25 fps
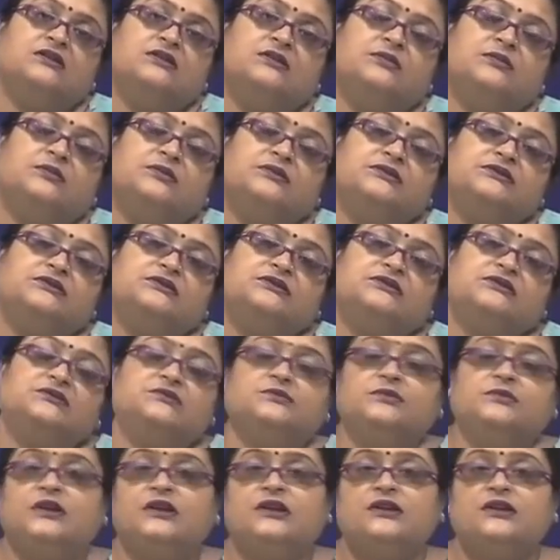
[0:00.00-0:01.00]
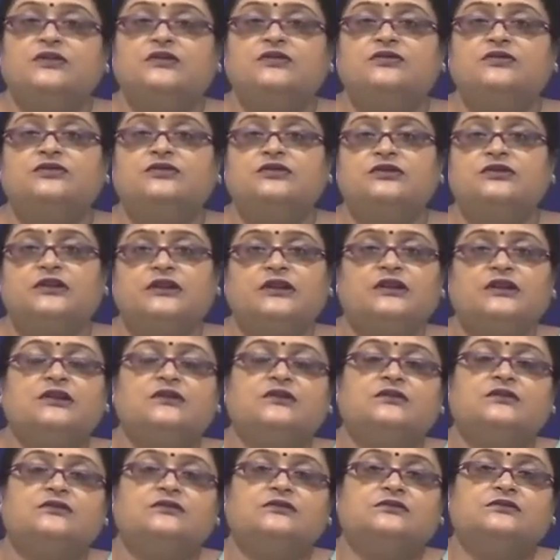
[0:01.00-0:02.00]
The person may
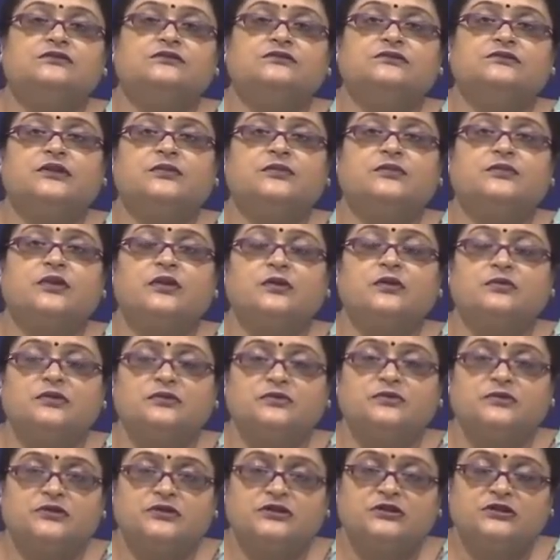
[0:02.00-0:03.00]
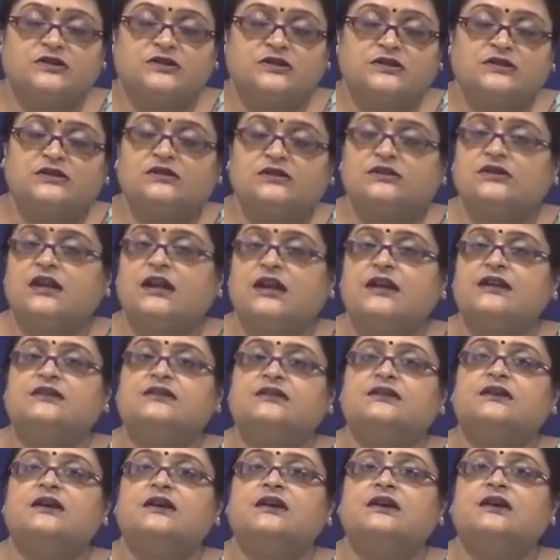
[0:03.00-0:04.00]
see the problem in a certain
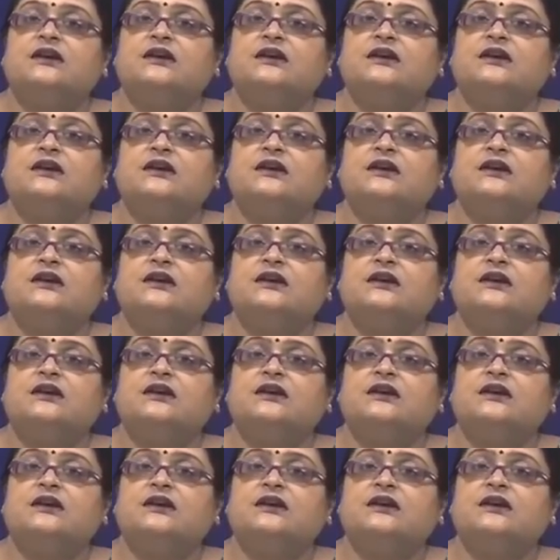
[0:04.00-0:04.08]
light,